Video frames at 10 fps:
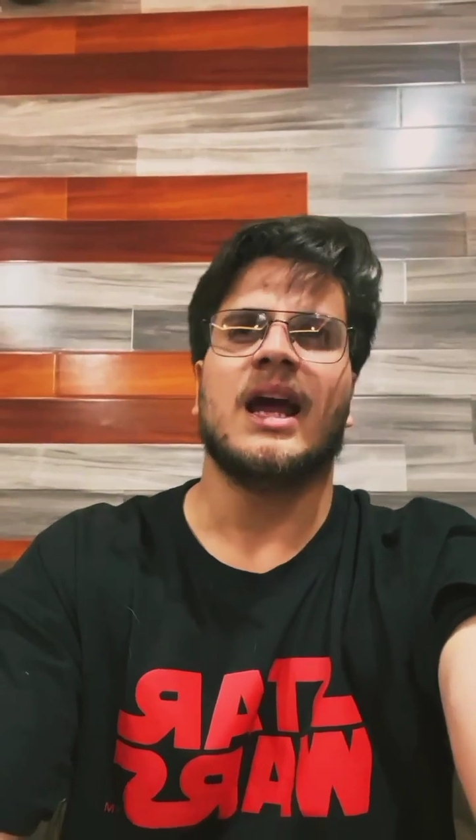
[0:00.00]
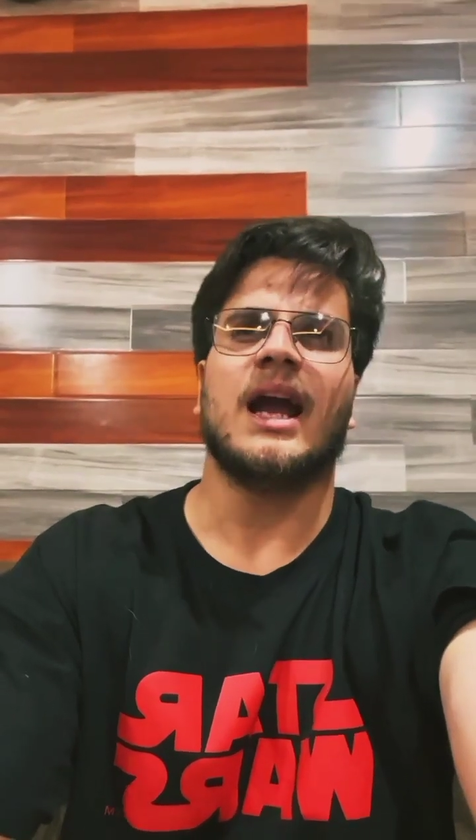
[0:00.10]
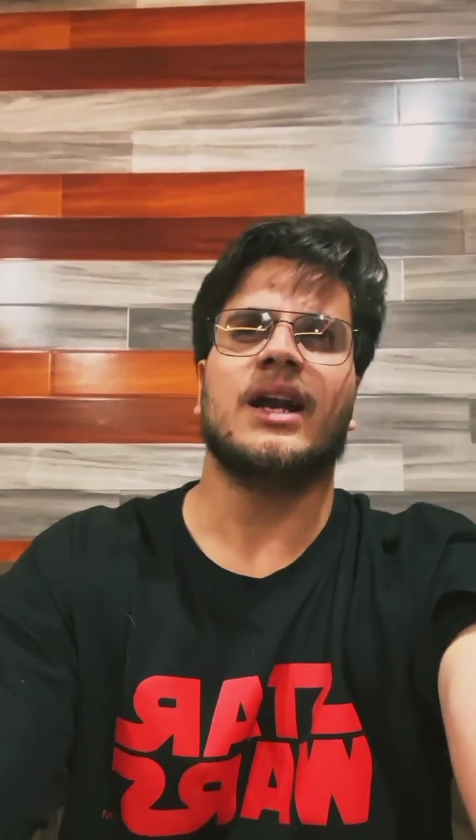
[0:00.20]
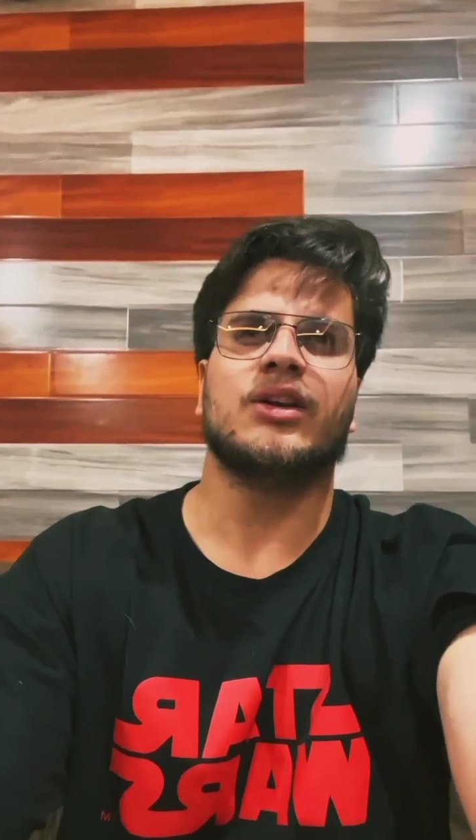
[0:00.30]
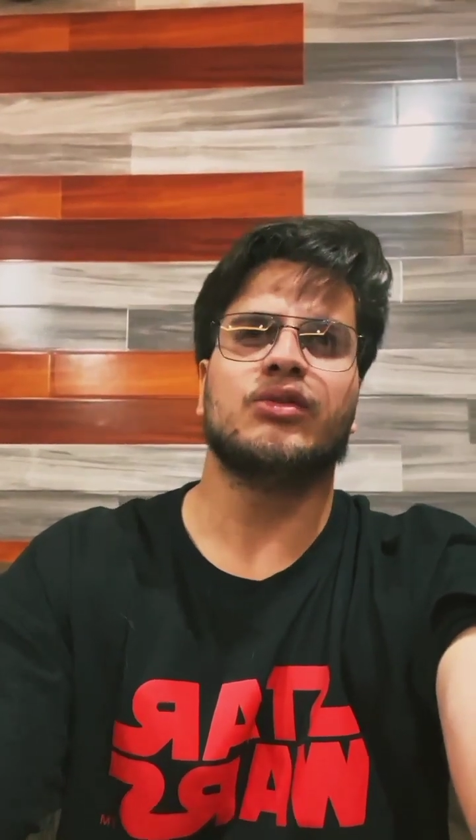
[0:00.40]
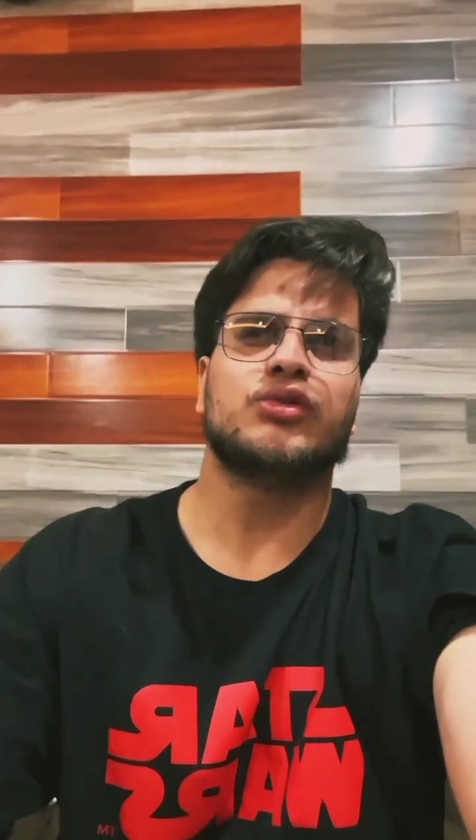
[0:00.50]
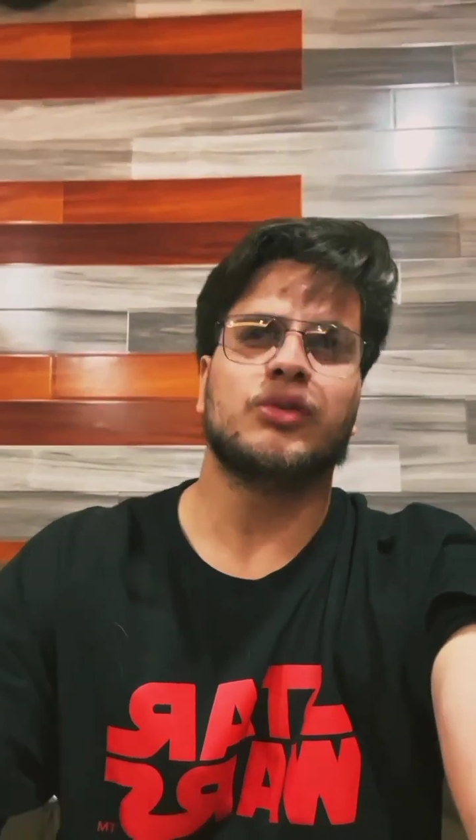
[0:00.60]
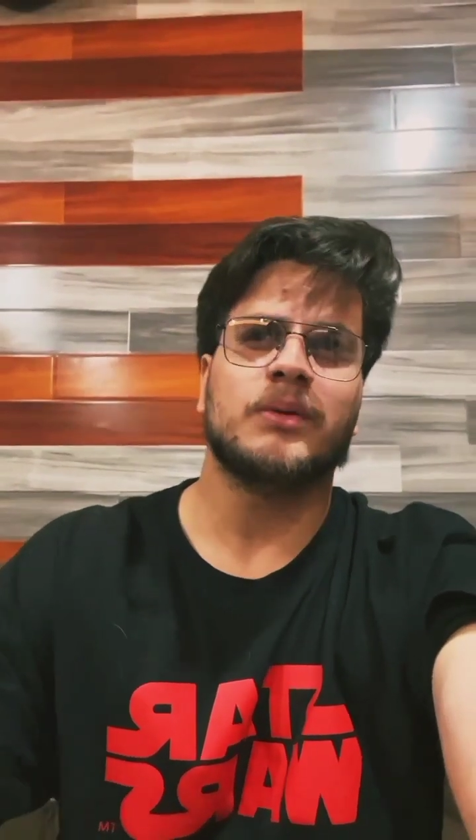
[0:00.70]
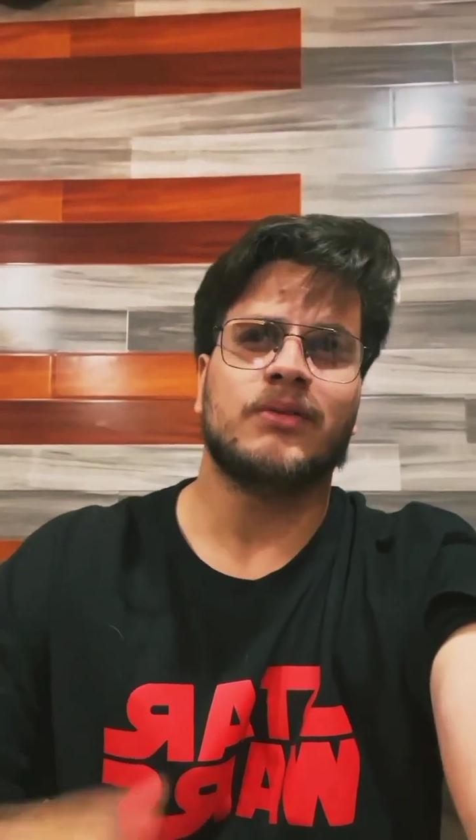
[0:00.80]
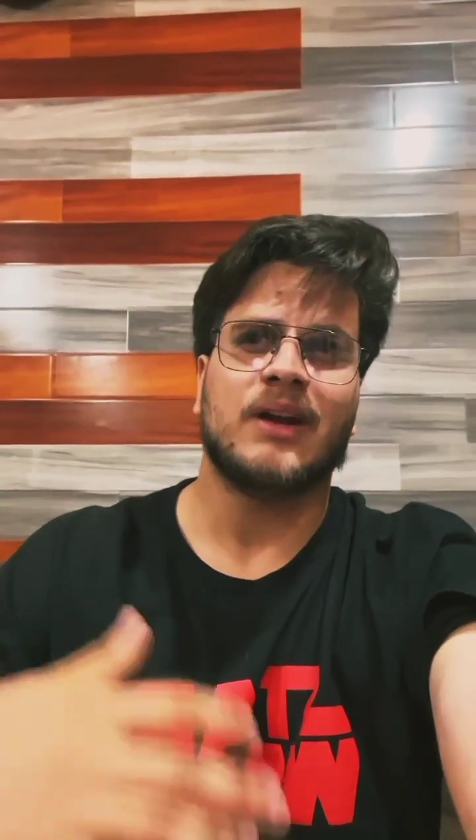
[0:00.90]
And you
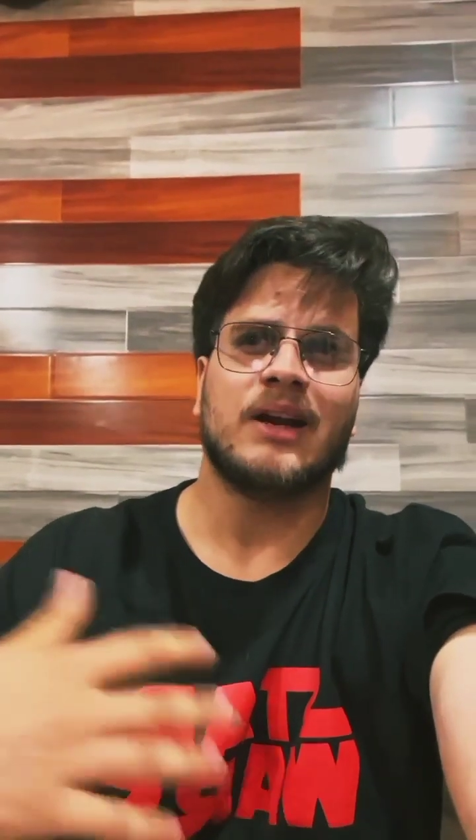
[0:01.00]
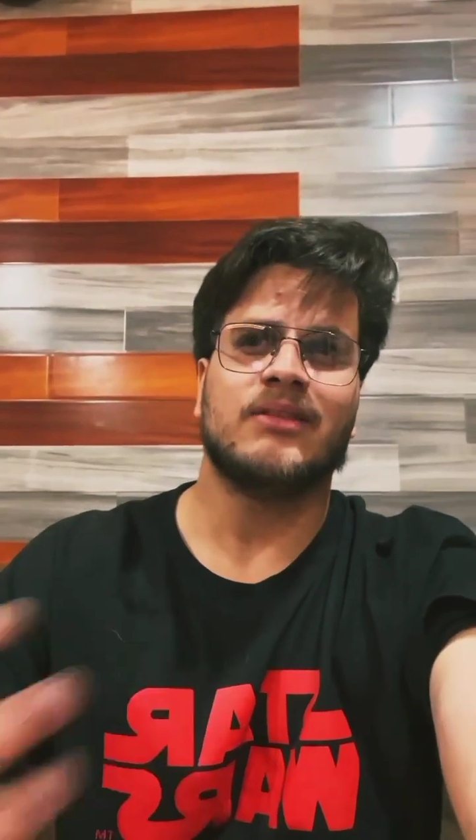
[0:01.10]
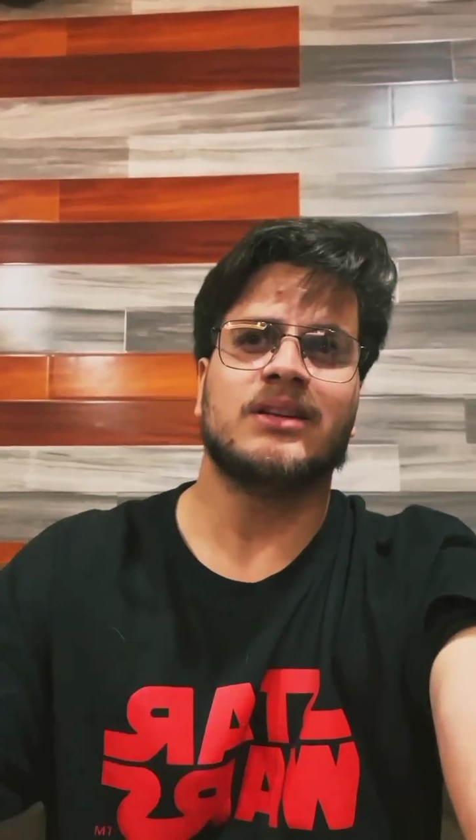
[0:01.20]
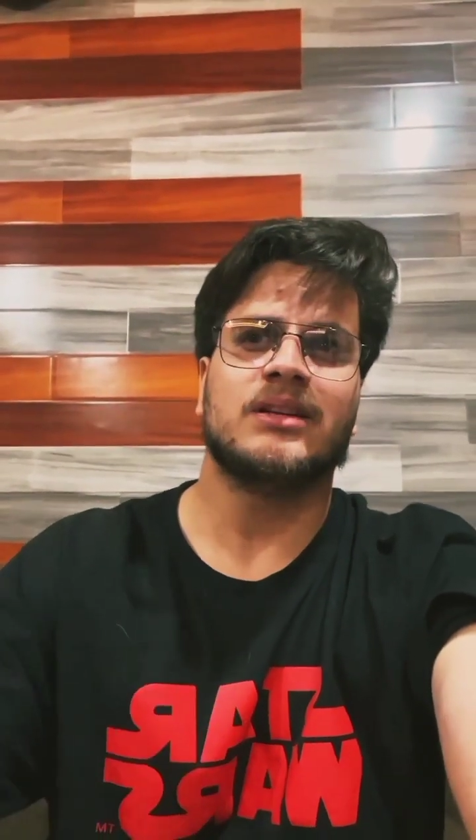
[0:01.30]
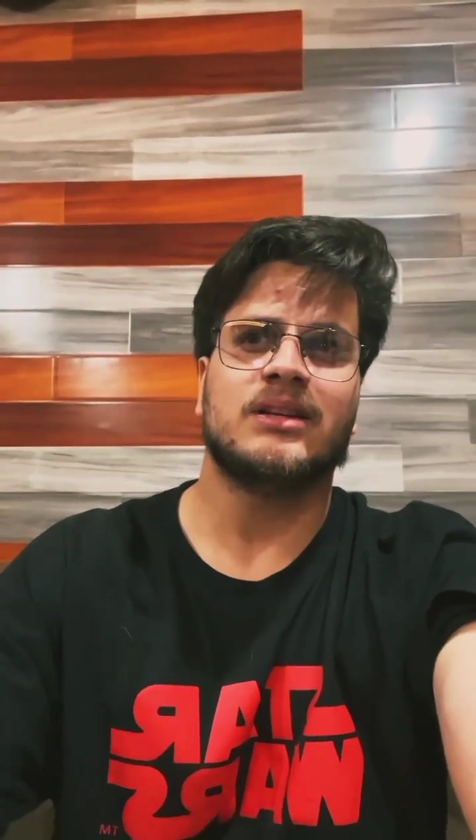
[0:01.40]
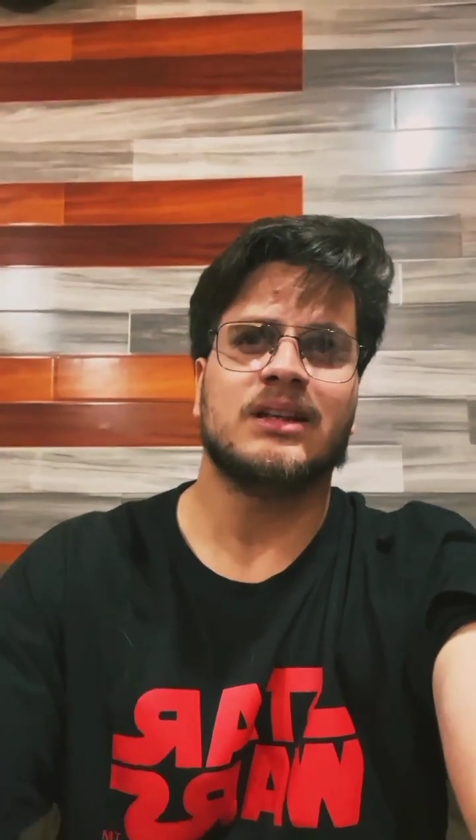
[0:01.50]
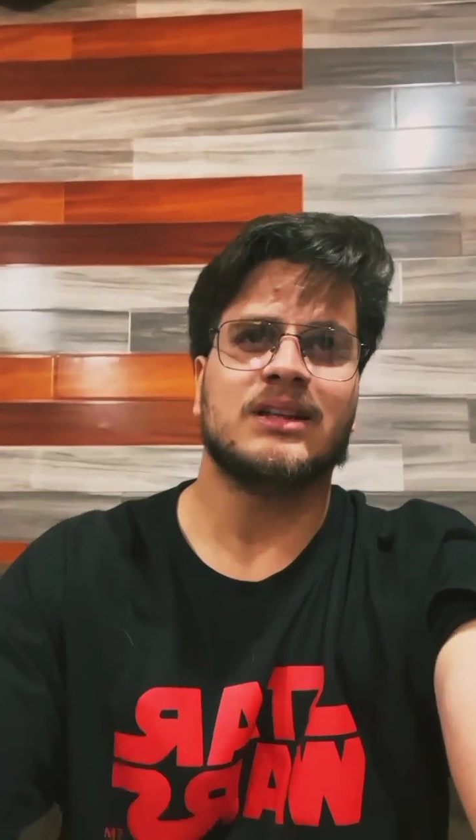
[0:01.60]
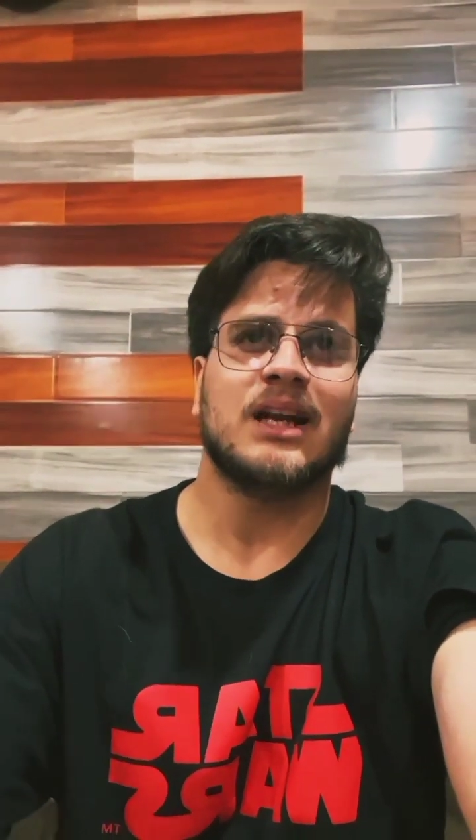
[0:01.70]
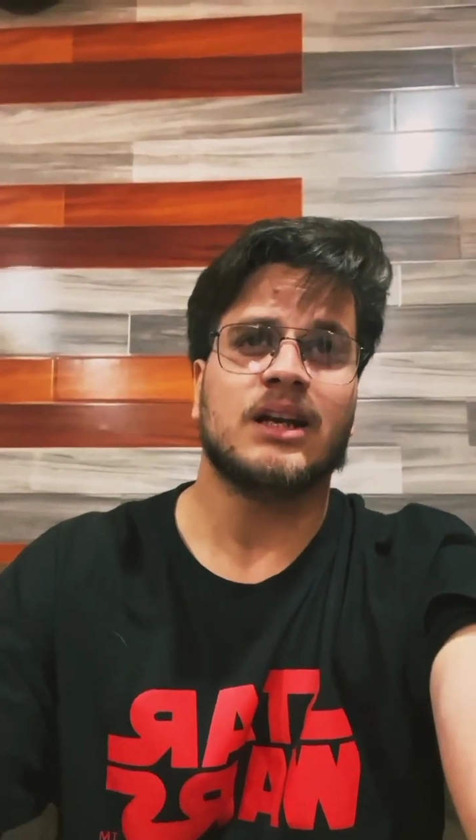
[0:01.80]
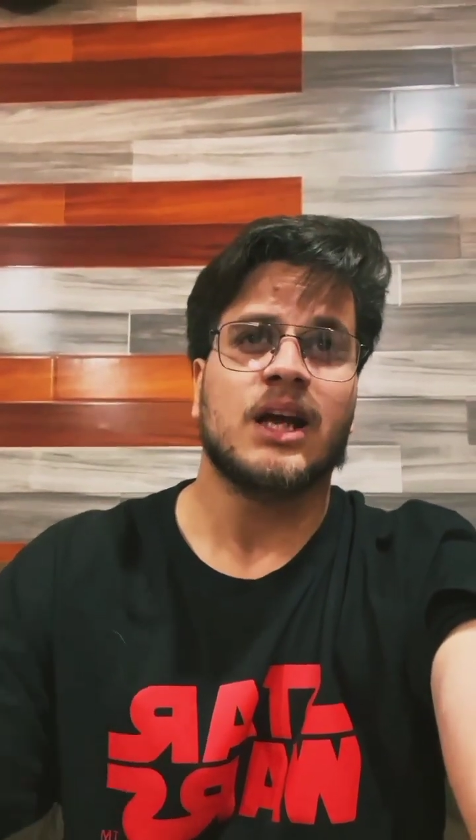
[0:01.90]
should be fed with the thing
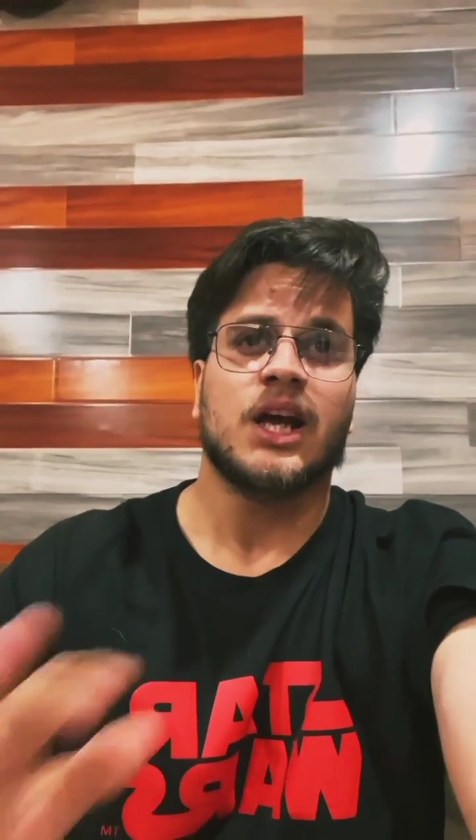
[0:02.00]
that